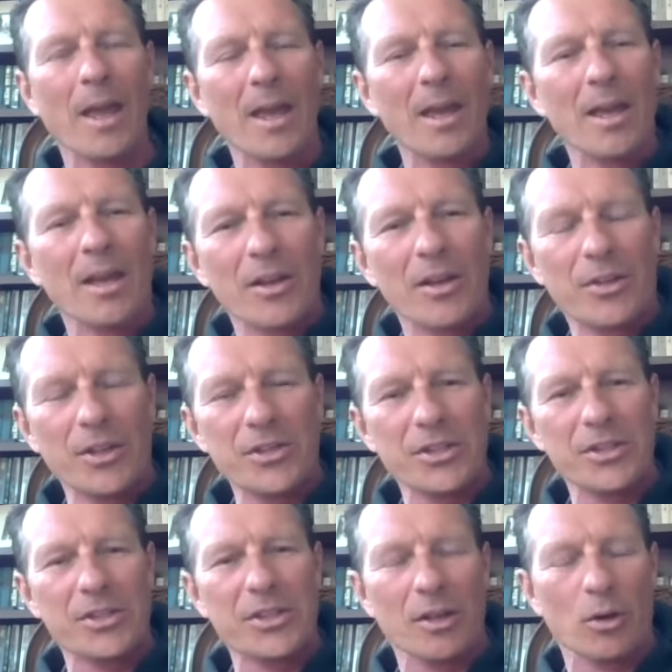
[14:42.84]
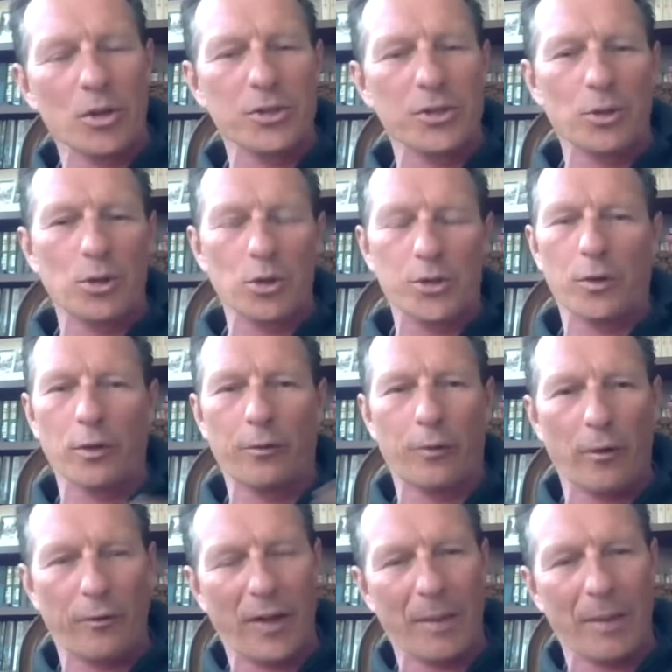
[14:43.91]
This is also useful for
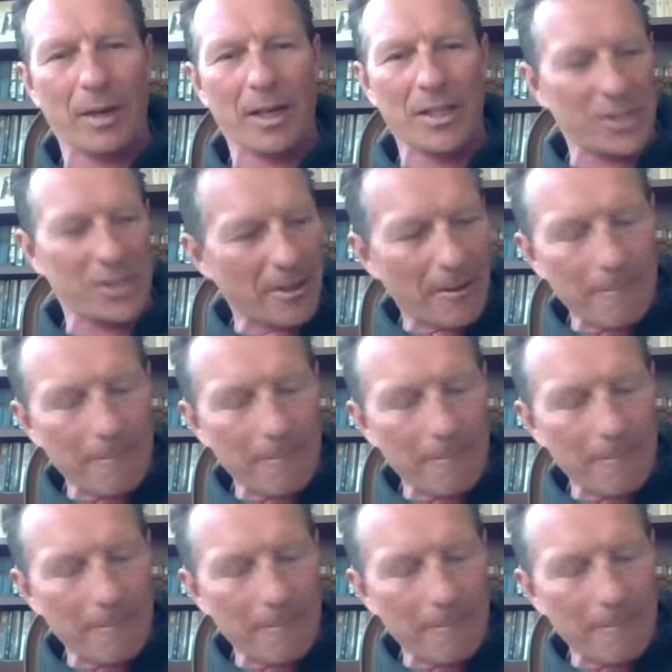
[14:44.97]
families